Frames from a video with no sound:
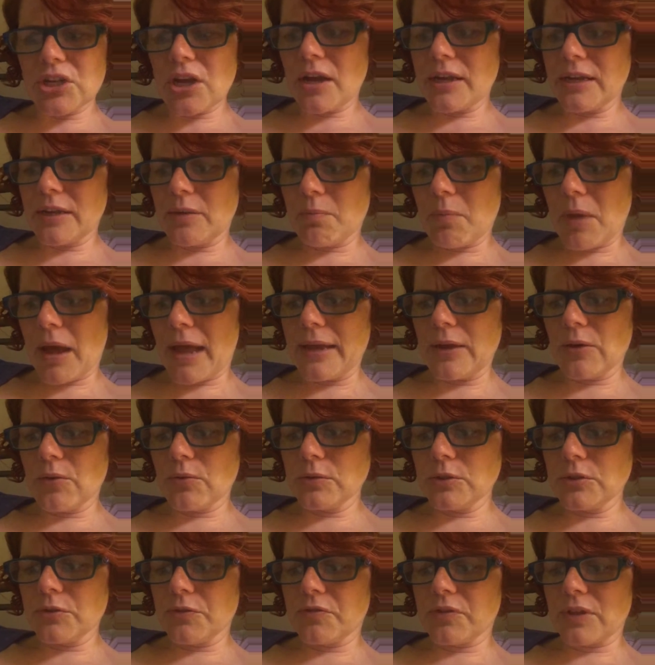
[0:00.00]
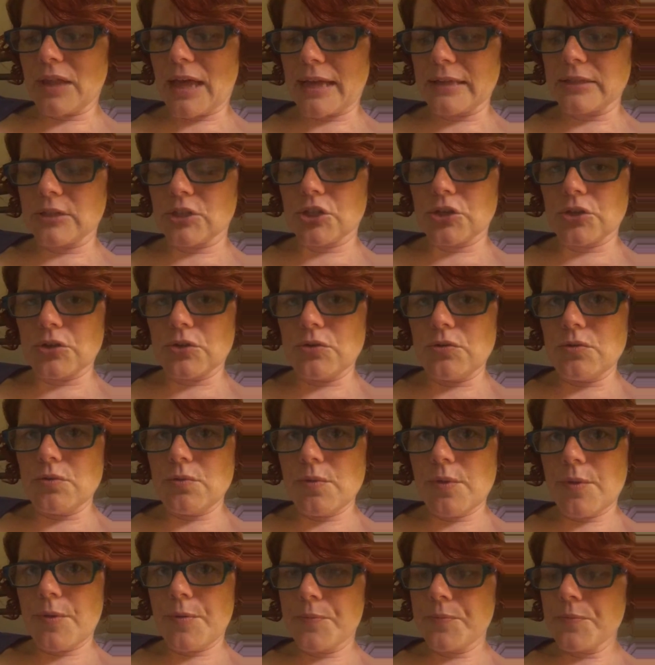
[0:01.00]
John and Michael to fly too?"
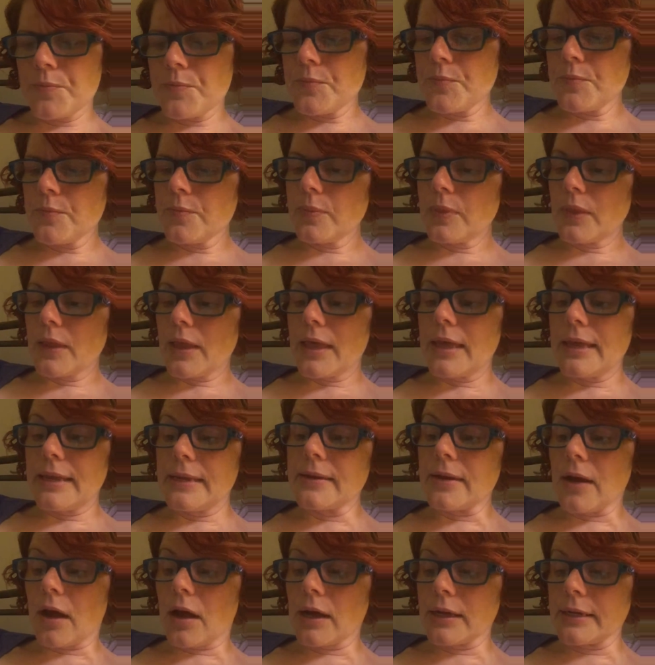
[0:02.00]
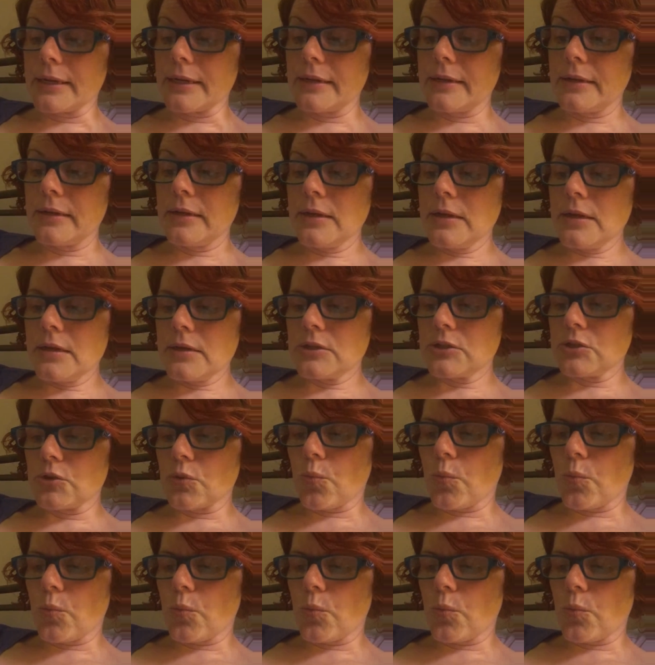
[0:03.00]
He nodded, so